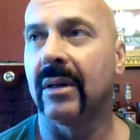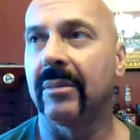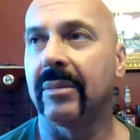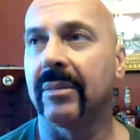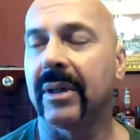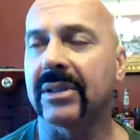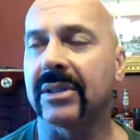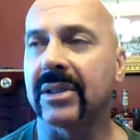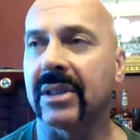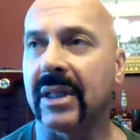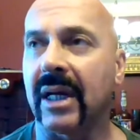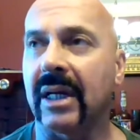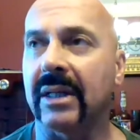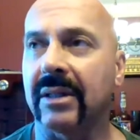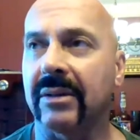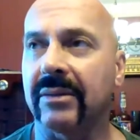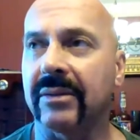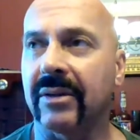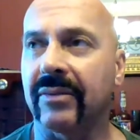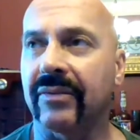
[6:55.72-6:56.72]
But it's not,
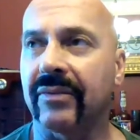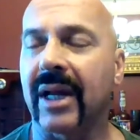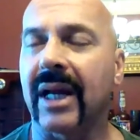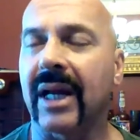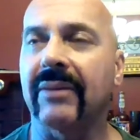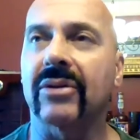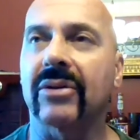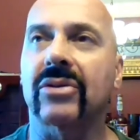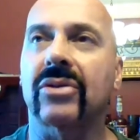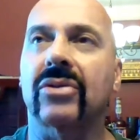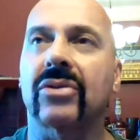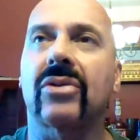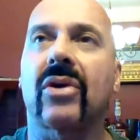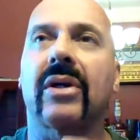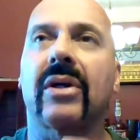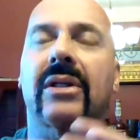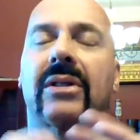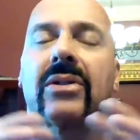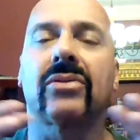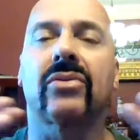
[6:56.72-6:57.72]
the flavors are
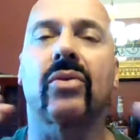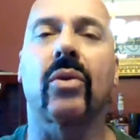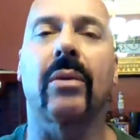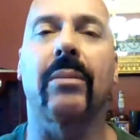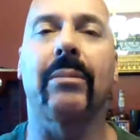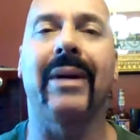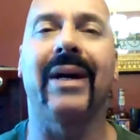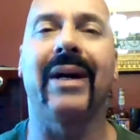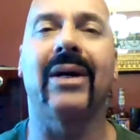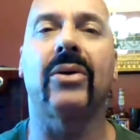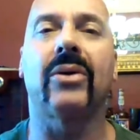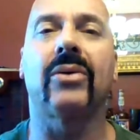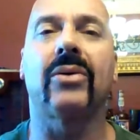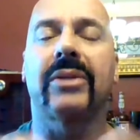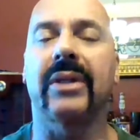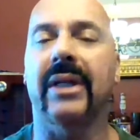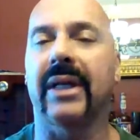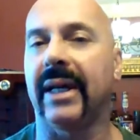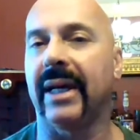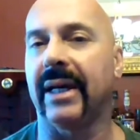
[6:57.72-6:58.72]
starting to sort of meld
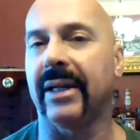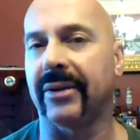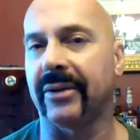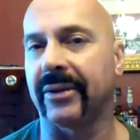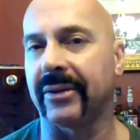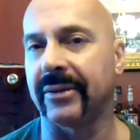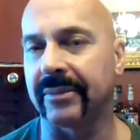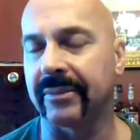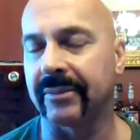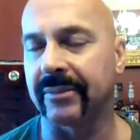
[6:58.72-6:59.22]
together.